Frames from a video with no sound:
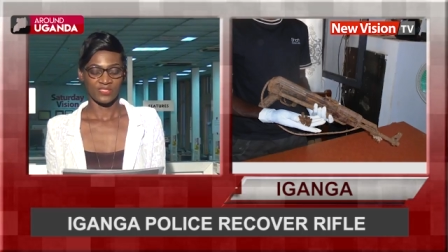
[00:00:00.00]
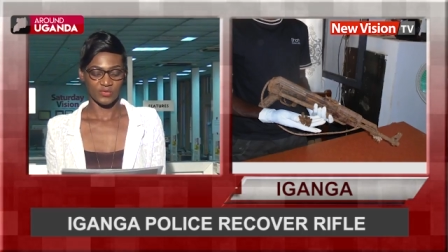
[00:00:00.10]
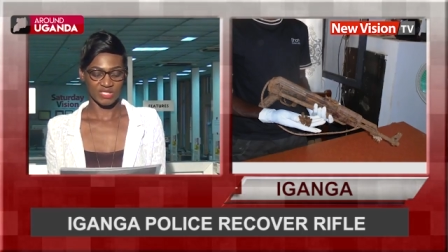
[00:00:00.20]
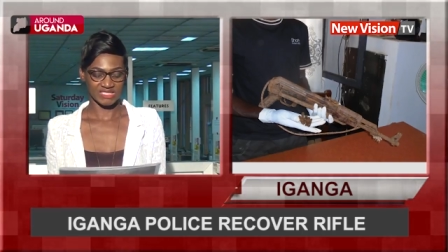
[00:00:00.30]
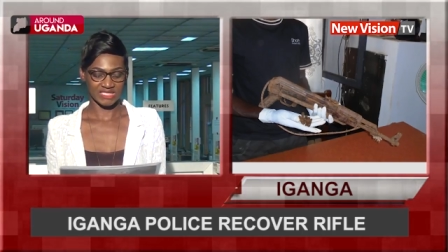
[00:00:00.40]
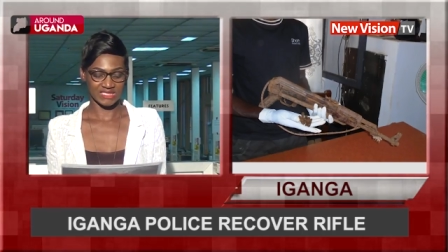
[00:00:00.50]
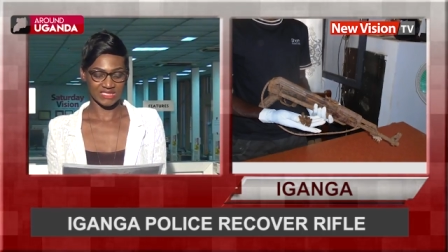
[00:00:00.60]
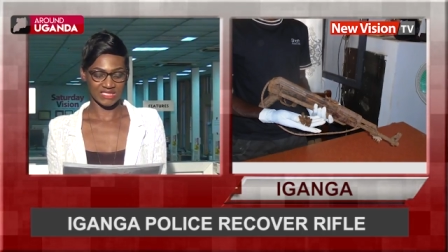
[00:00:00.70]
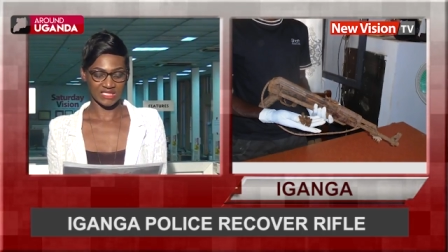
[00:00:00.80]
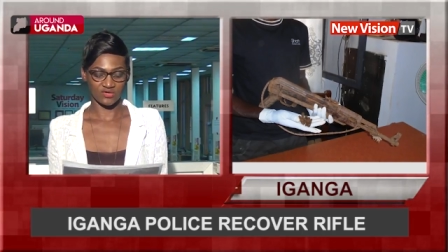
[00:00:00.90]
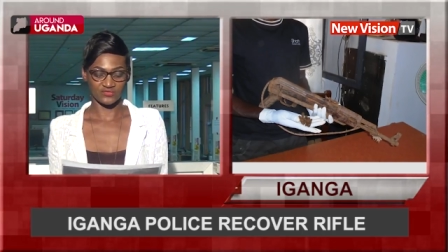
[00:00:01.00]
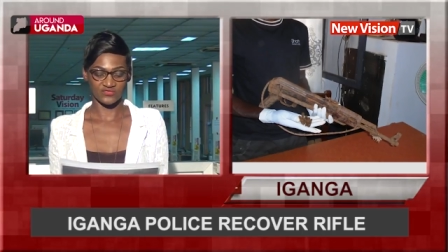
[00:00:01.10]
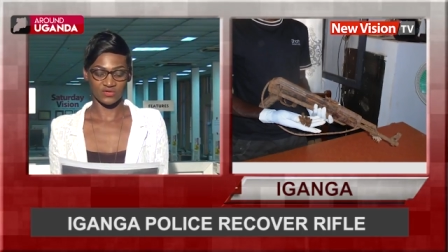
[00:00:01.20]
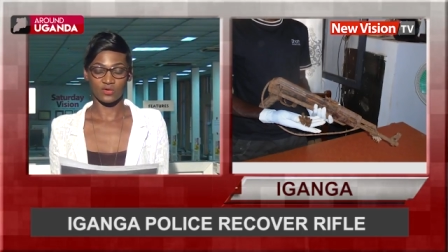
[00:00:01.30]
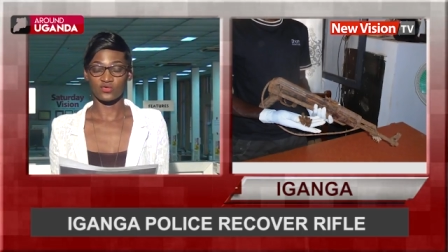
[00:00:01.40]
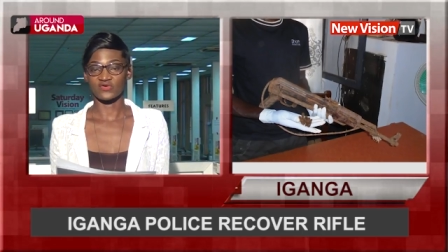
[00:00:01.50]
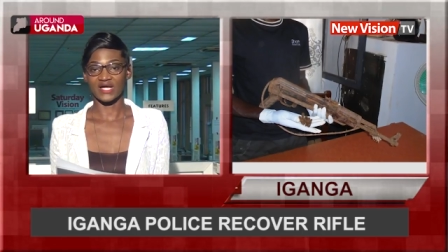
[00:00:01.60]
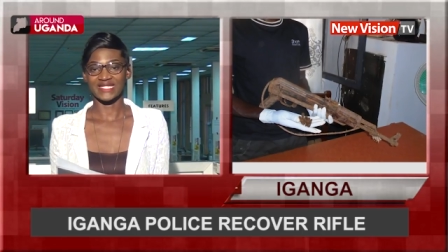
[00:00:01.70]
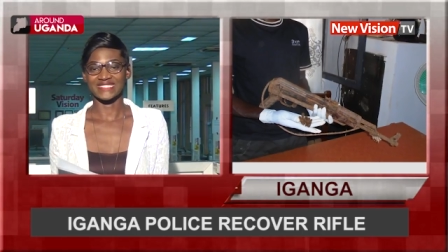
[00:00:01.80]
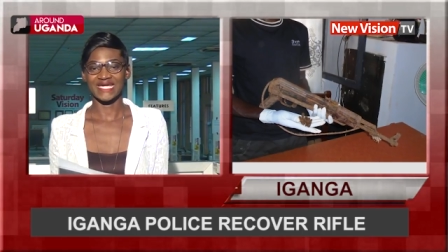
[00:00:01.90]
recently of
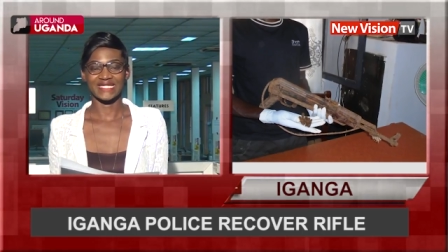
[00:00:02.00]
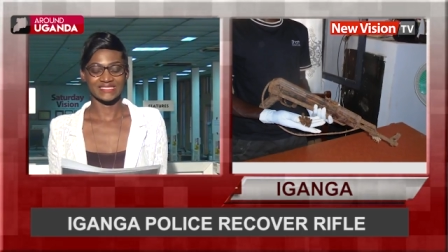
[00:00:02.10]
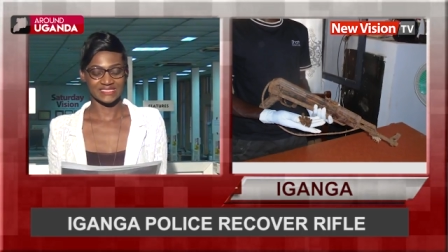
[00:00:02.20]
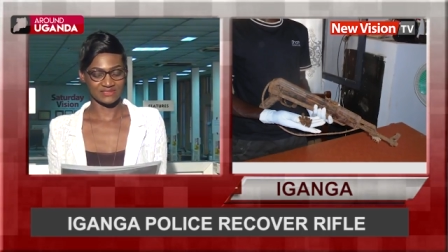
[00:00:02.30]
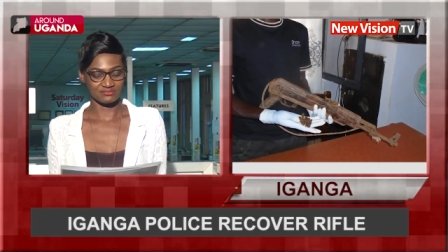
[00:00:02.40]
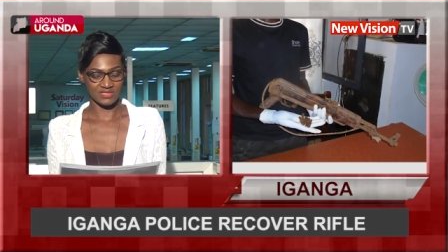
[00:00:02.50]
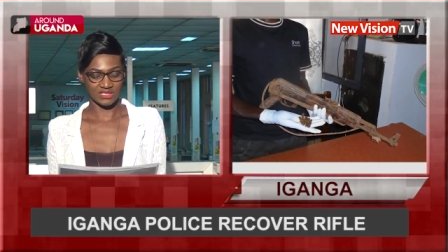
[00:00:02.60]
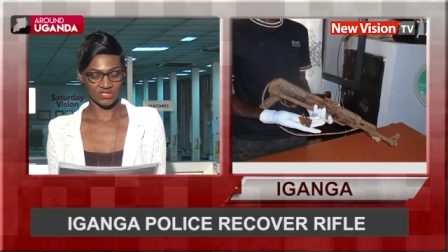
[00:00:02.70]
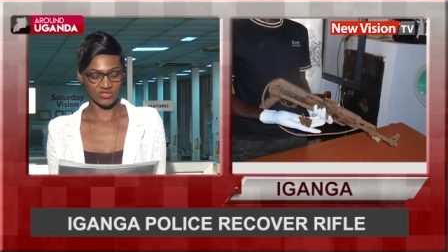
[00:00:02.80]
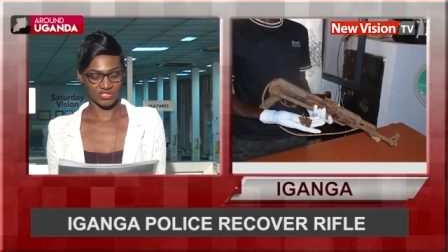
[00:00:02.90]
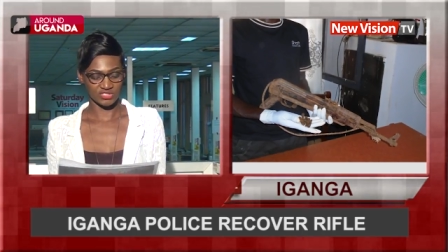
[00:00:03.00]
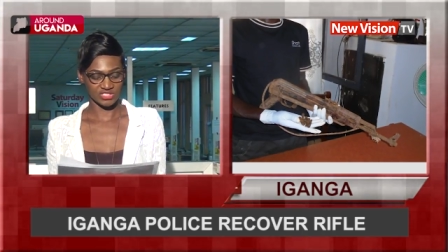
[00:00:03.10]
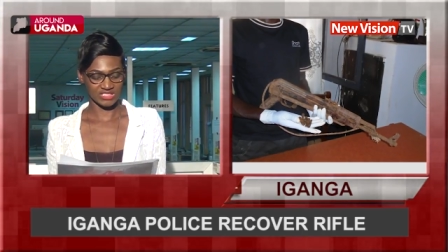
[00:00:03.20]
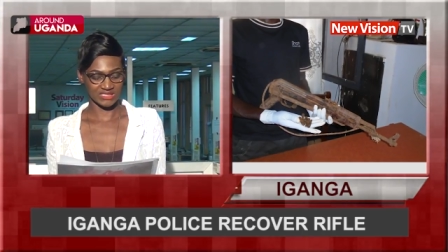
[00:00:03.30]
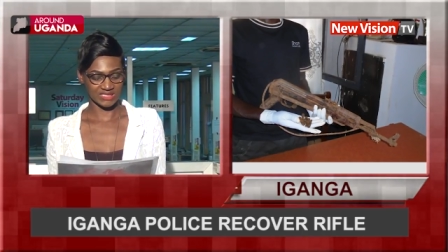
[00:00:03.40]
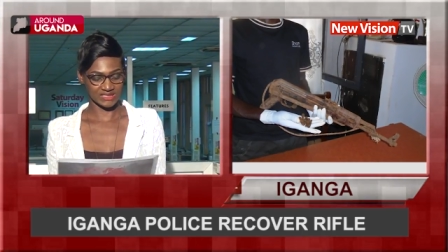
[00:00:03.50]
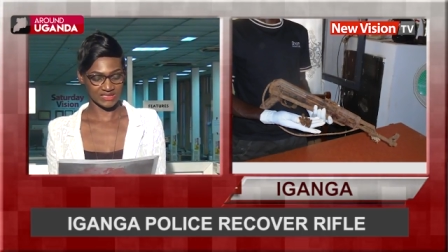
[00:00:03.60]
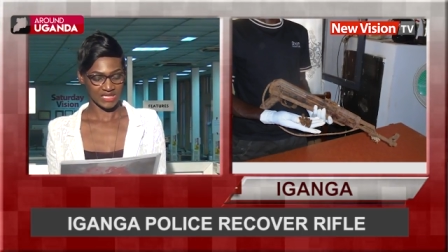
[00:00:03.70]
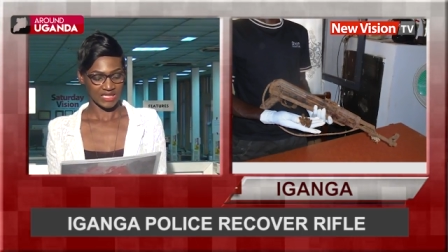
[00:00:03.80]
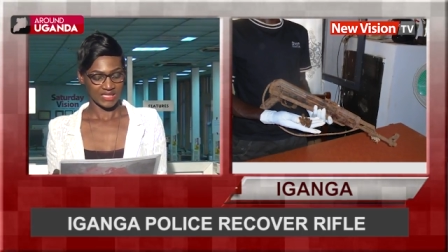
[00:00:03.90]
over 90 million shillings.